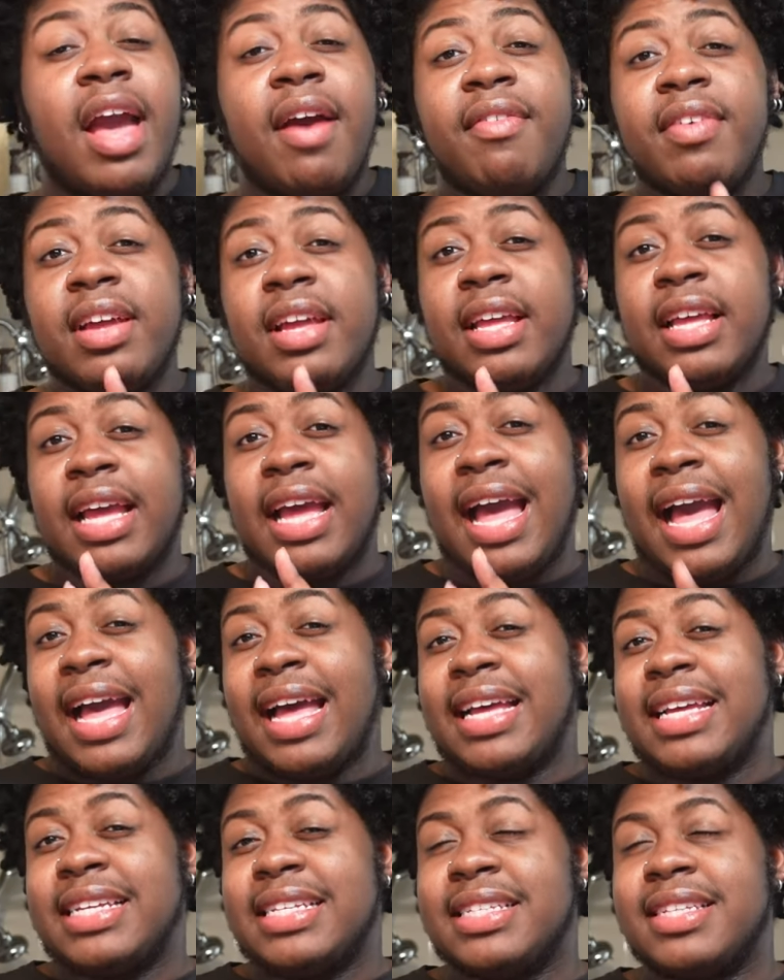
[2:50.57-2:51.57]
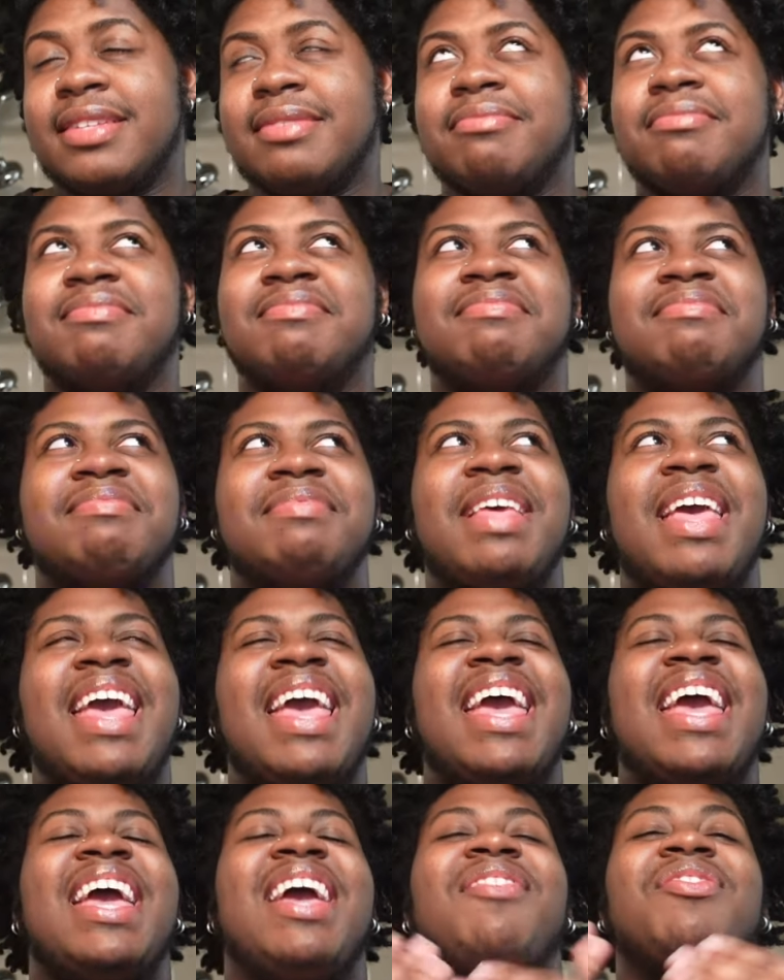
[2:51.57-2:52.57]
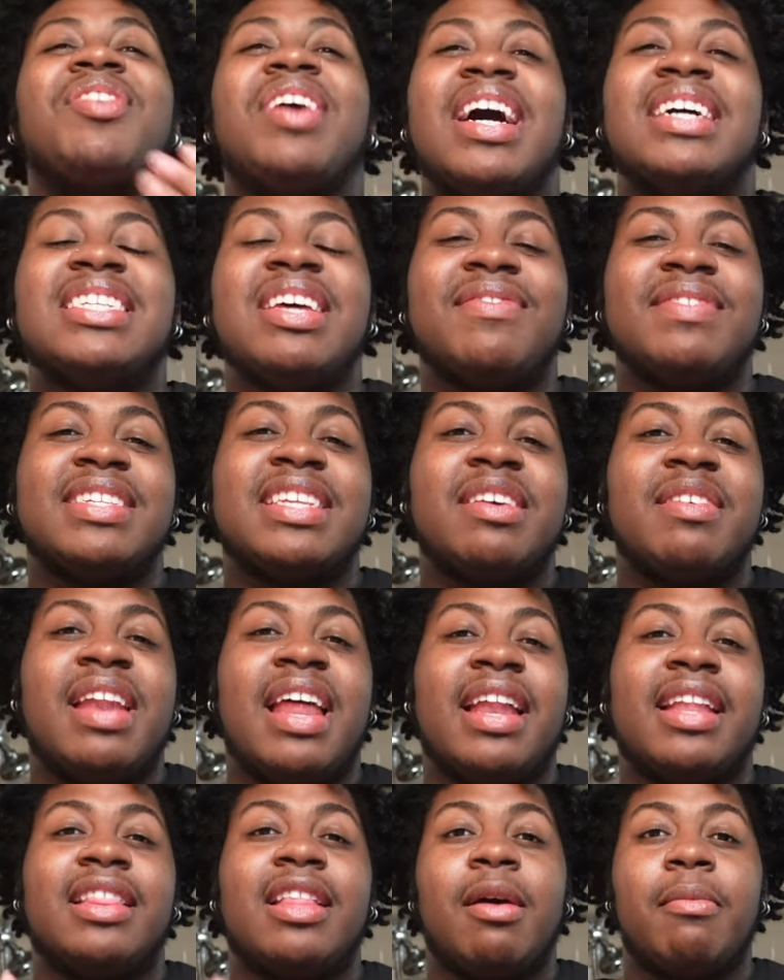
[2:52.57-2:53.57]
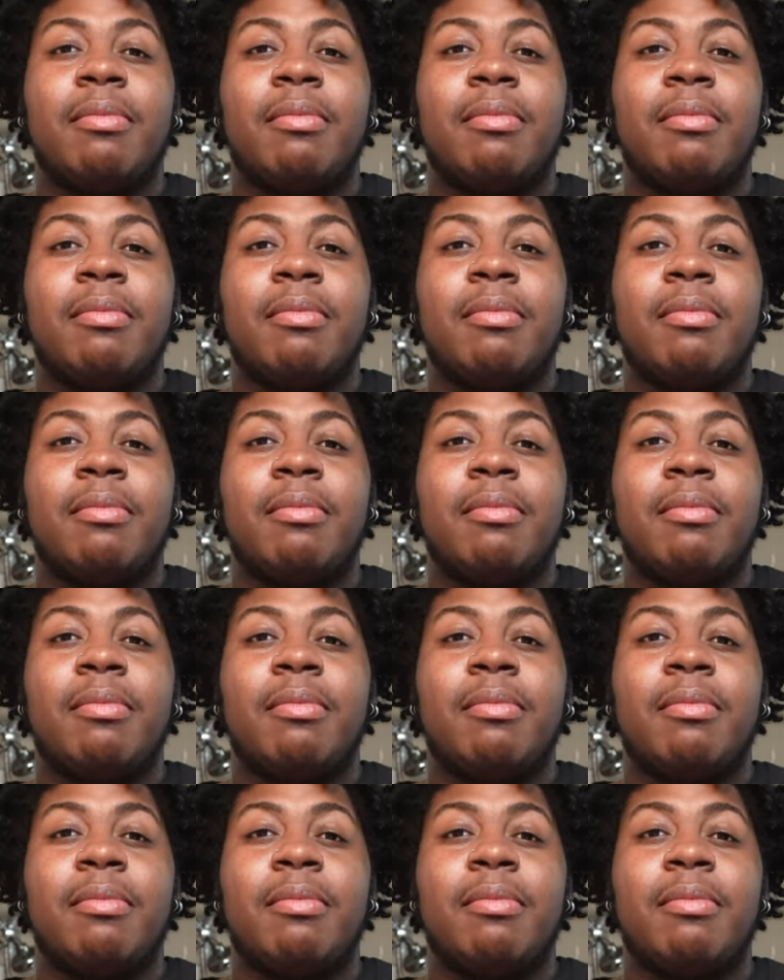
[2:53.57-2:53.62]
haven't, guys, if you guys haven't seen that,